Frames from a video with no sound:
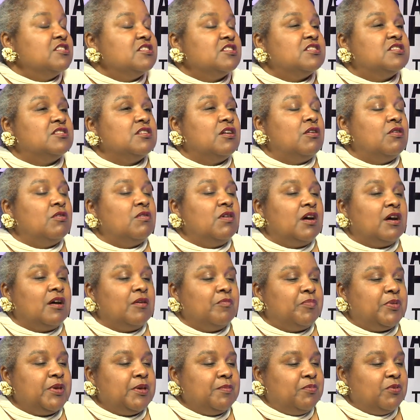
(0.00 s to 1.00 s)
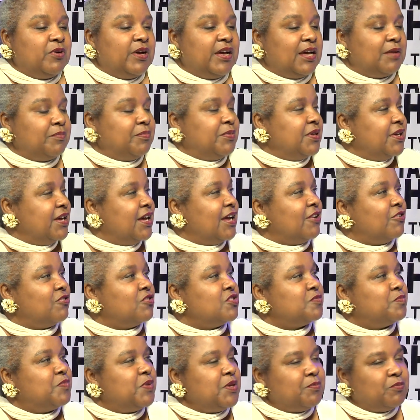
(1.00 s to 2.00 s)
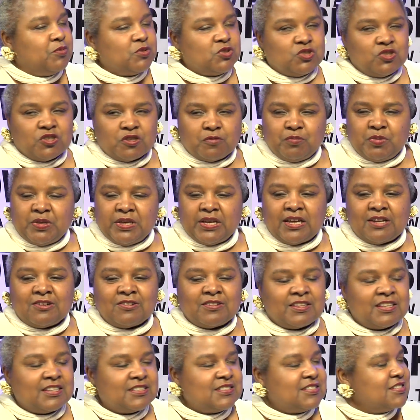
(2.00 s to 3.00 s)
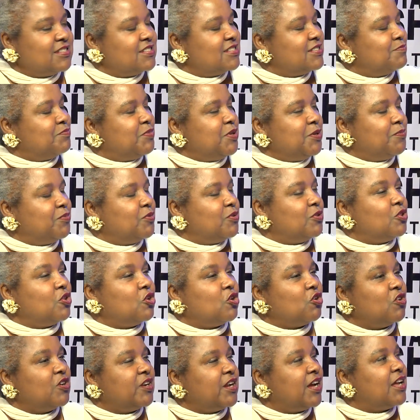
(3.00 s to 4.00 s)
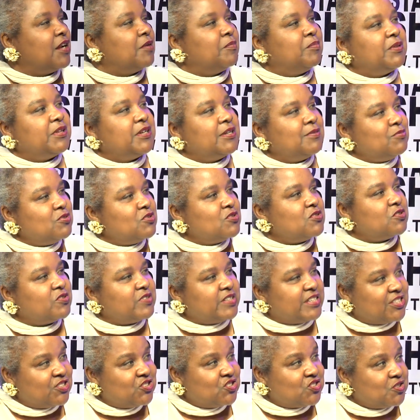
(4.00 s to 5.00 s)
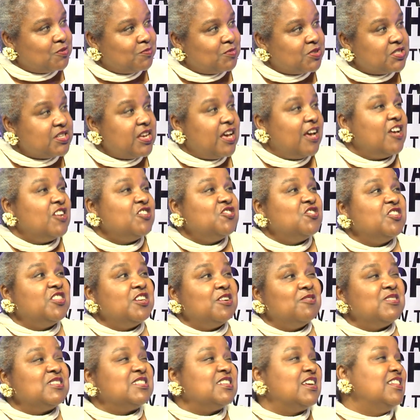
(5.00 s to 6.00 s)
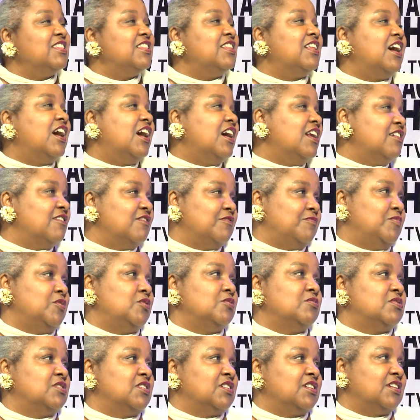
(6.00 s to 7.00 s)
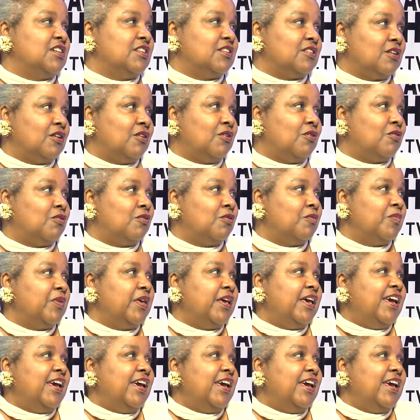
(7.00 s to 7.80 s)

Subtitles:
So people had pianos, people took piano lessons, people learned how to play musical instruments. So there was a lot of music in the home.